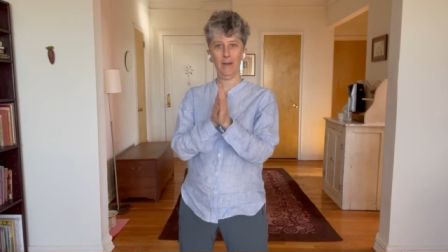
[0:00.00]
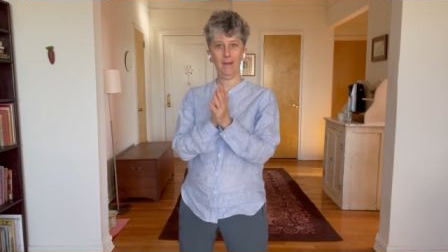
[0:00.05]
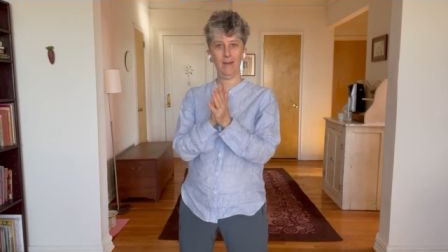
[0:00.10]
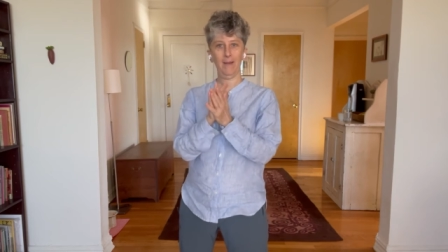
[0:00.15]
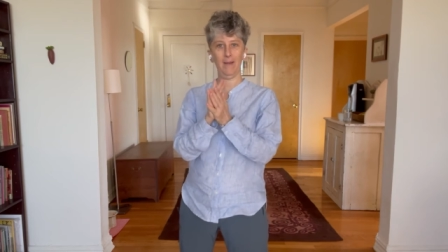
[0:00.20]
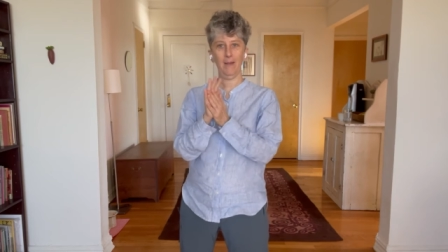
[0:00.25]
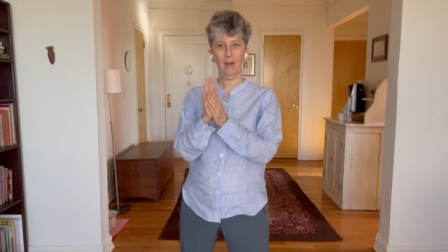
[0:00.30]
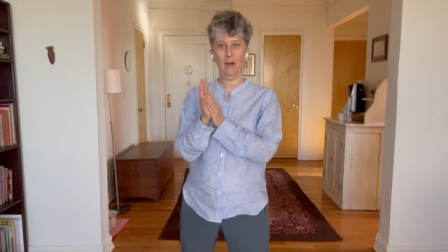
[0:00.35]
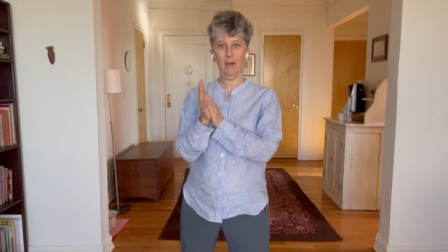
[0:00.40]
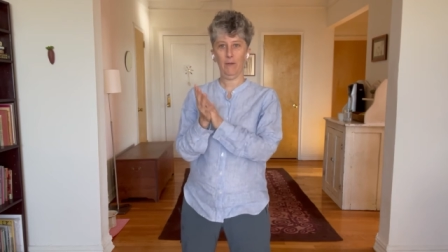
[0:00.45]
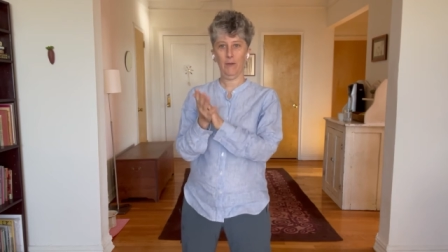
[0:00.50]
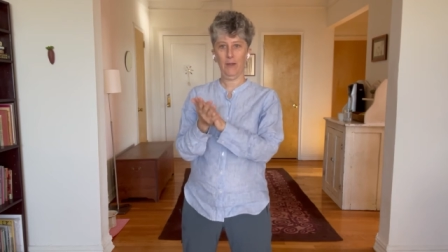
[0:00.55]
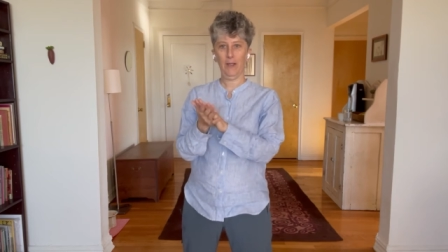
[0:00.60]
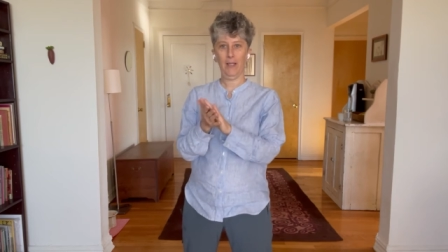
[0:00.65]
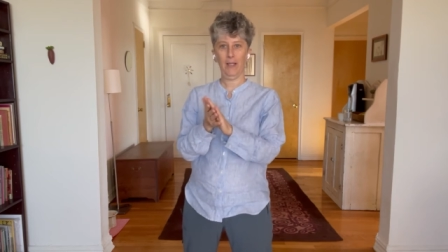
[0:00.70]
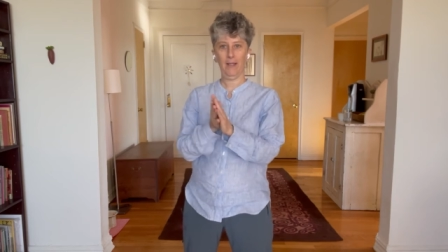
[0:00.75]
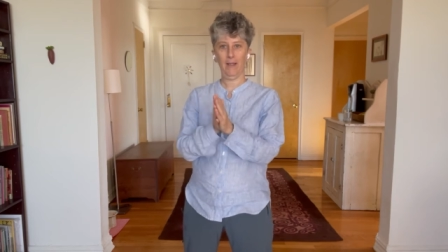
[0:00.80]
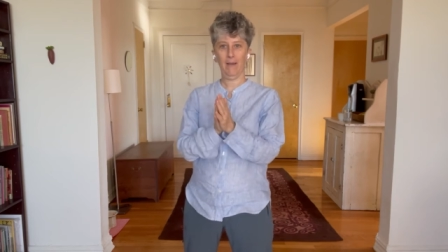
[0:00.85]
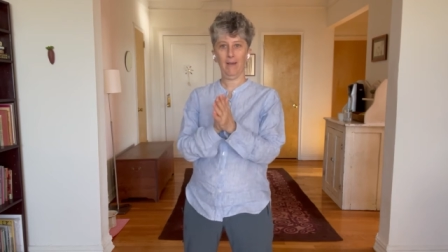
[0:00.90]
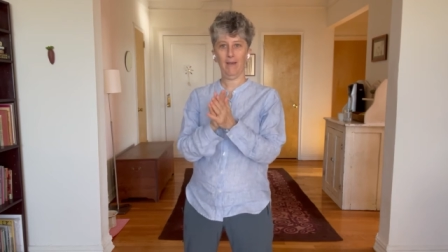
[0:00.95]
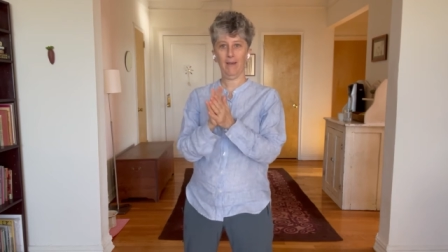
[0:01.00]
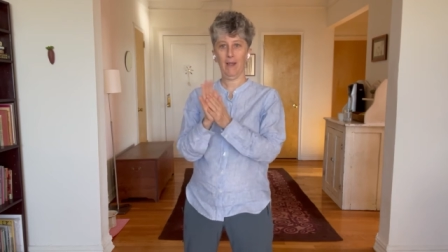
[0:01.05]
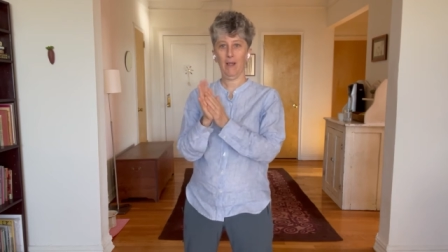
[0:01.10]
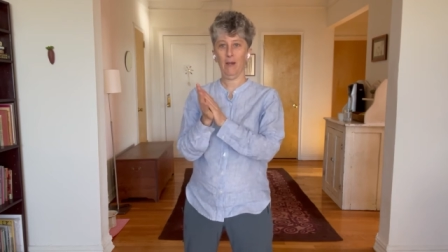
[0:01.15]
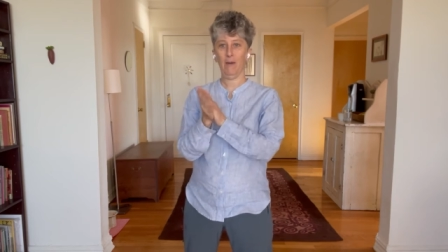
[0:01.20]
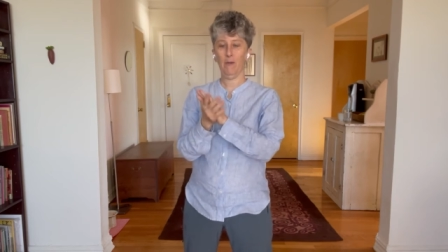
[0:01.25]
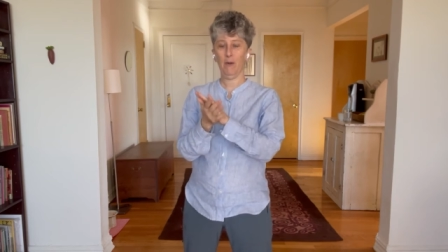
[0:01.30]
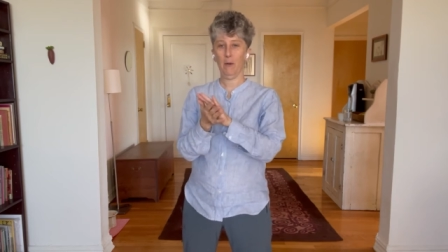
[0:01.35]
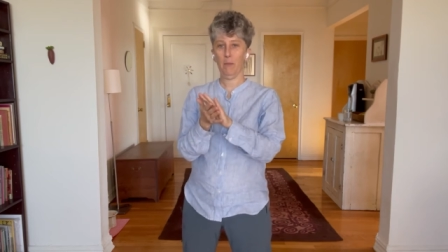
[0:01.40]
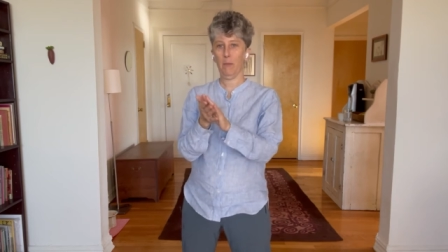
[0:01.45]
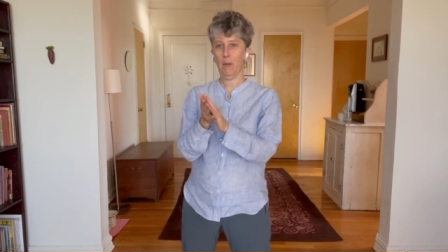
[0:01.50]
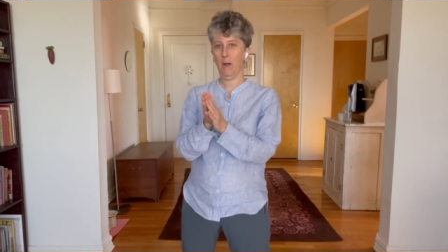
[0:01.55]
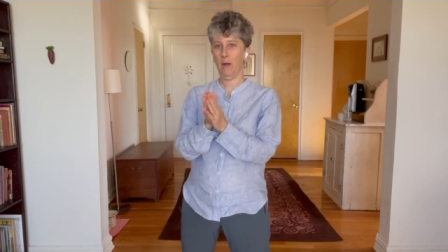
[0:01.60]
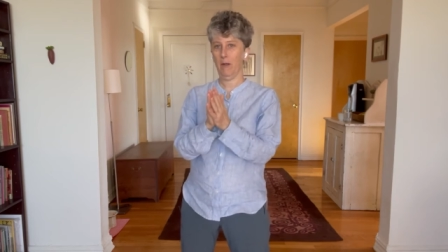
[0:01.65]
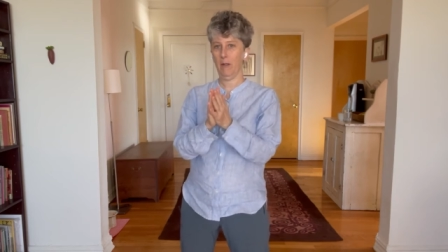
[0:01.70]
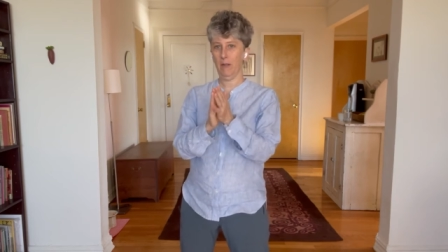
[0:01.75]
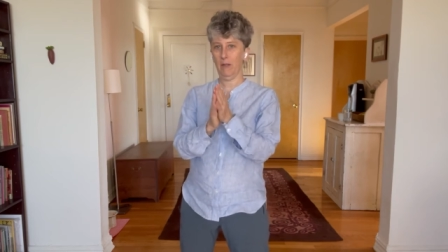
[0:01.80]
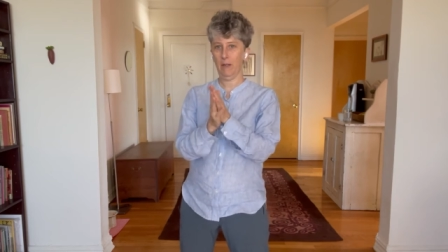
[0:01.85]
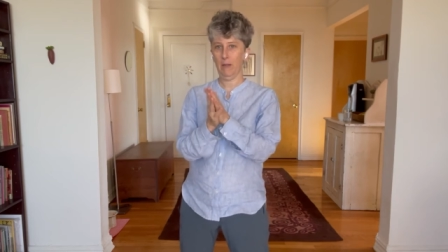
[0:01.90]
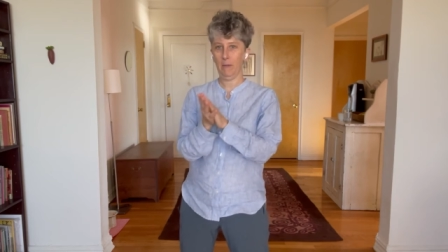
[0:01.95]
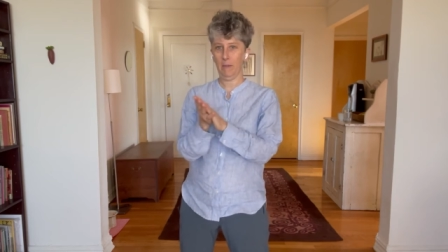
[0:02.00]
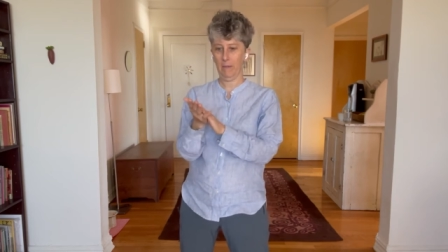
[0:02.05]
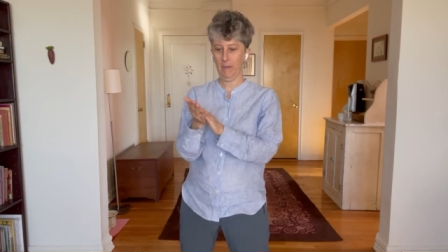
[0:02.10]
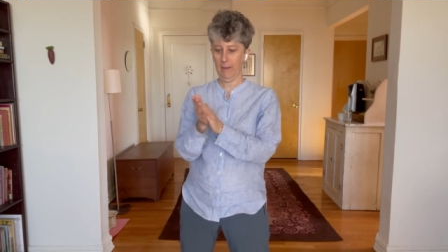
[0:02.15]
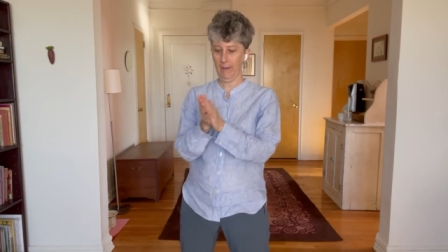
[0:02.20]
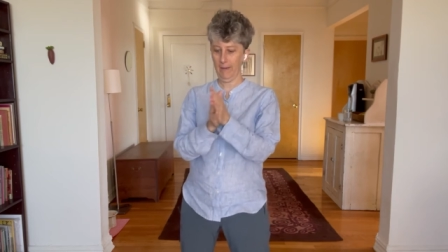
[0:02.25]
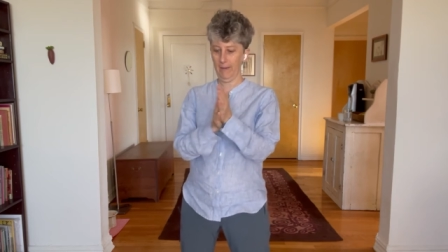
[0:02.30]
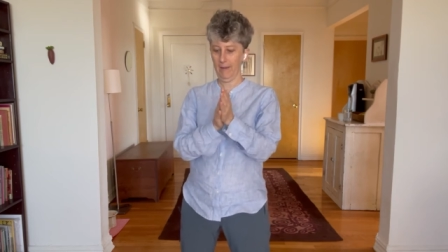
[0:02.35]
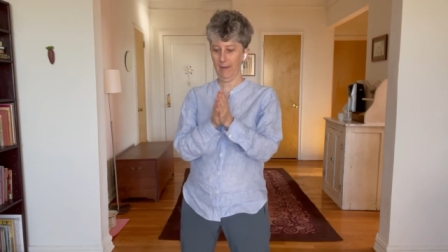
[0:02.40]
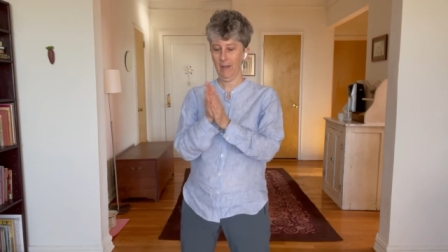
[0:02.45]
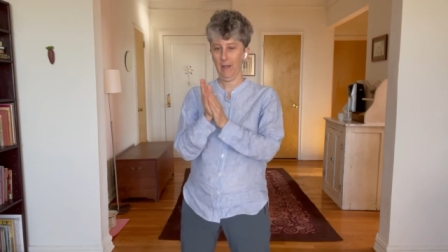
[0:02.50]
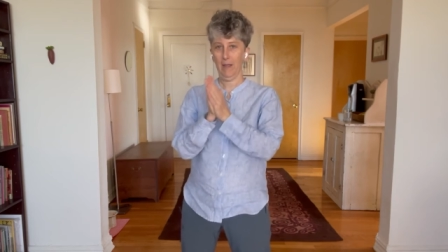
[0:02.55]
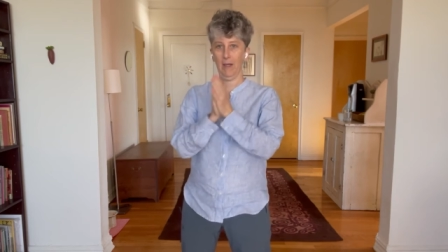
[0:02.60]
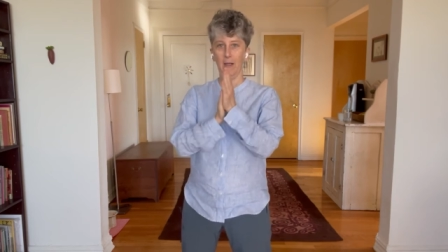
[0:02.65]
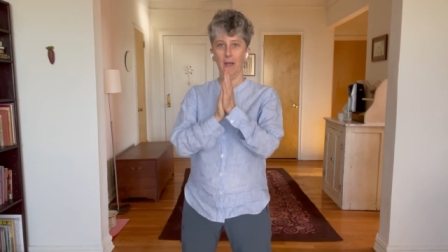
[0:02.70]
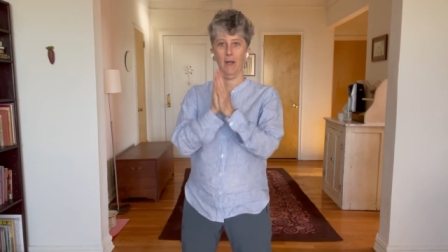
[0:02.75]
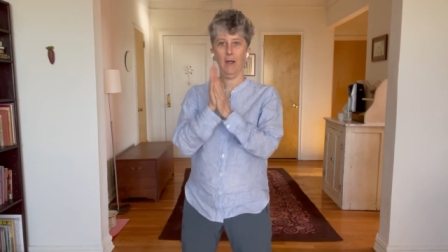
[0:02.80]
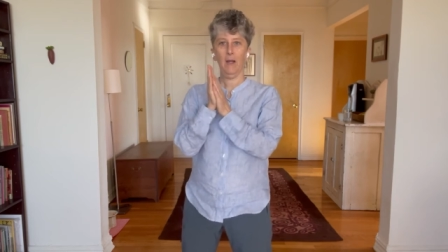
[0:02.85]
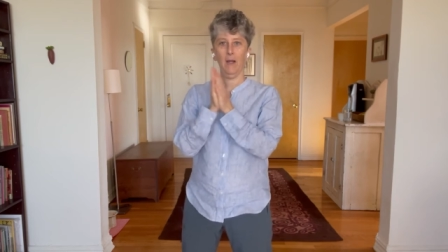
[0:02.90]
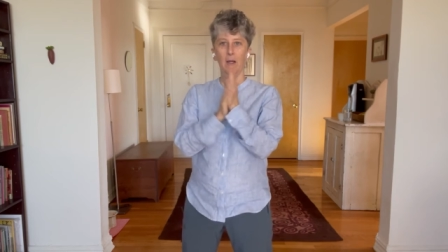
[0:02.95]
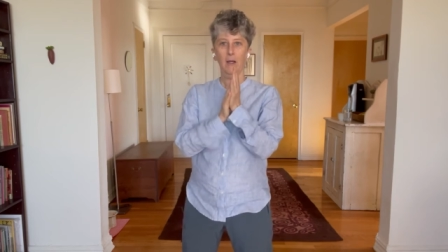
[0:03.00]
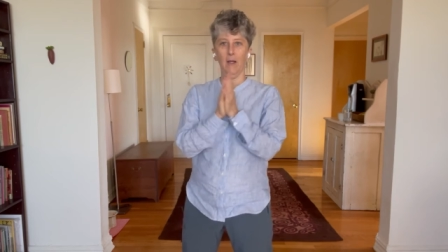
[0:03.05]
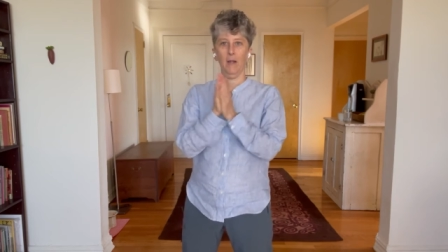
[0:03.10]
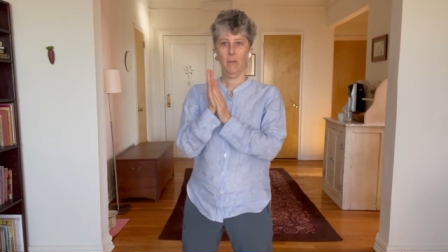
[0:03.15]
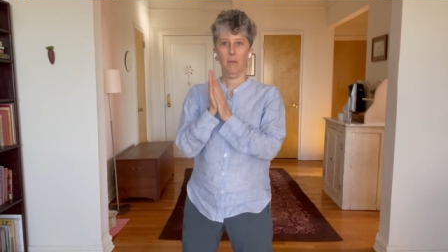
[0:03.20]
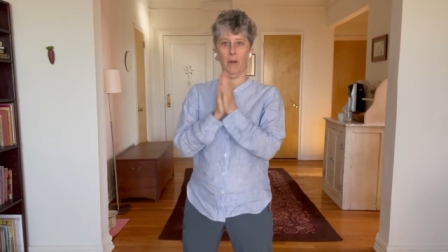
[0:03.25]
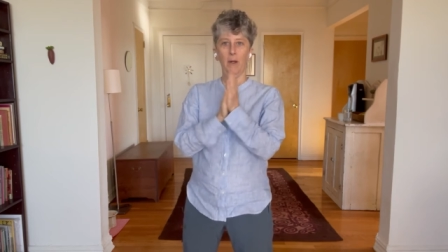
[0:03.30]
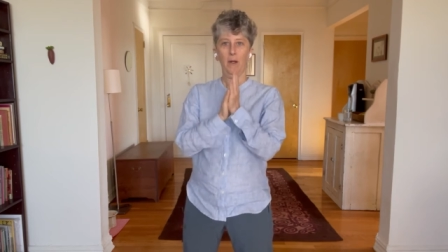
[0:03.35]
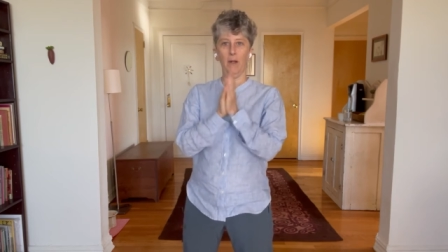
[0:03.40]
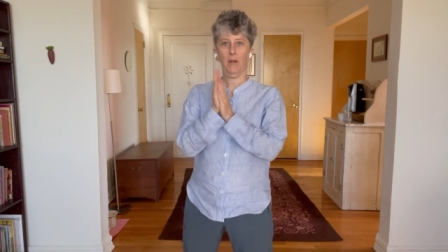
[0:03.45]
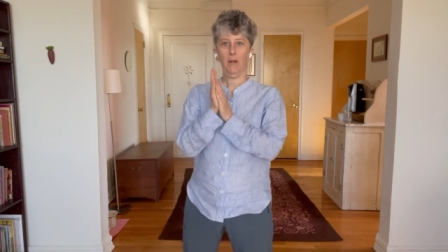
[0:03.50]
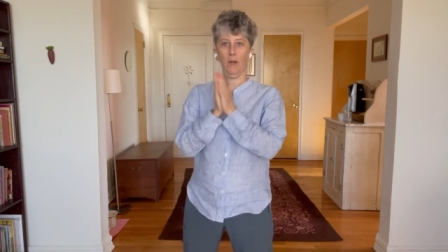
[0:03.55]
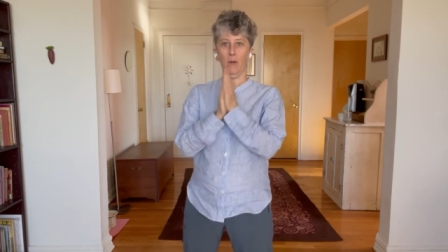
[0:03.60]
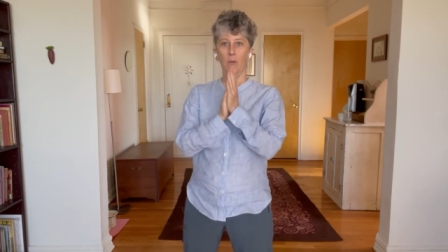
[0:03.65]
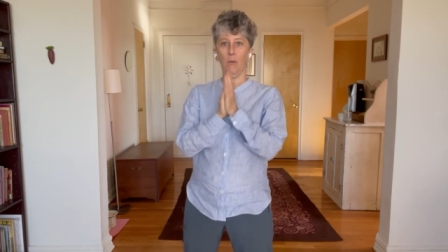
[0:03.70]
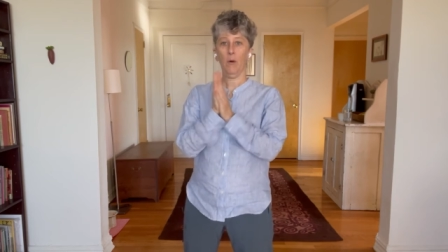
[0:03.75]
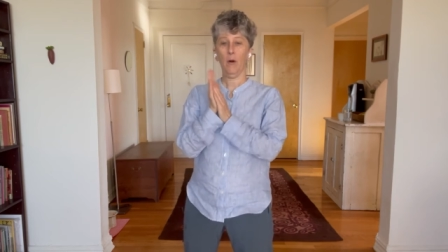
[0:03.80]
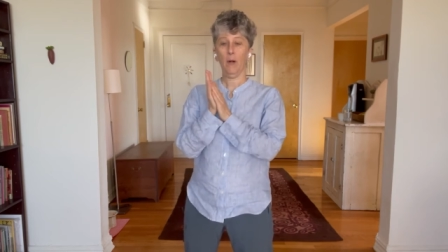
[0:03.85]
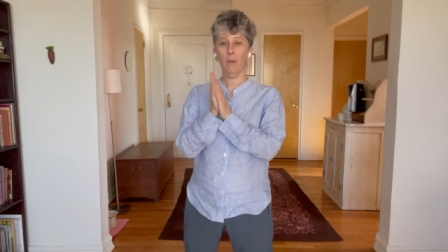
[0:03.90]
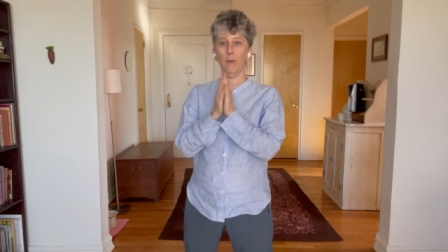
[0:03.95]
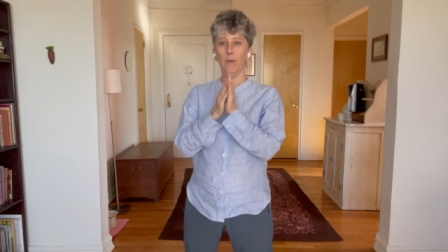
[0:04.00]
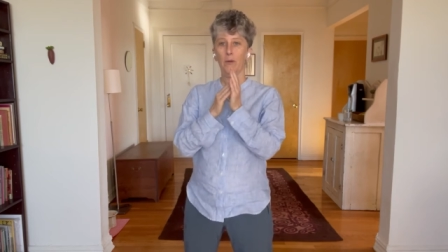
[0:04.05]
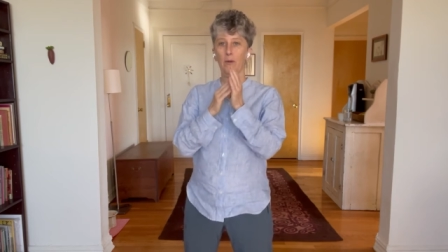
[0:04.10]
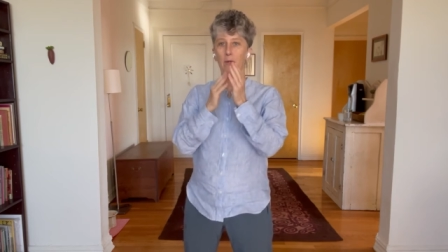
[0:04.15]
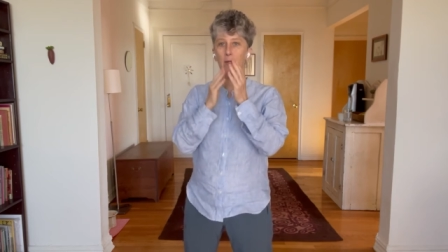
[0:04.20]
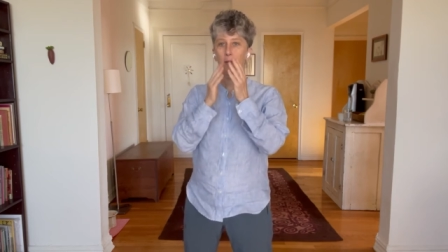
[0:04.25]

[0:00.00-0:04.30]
softening the skin of your palms, bring a little warmth to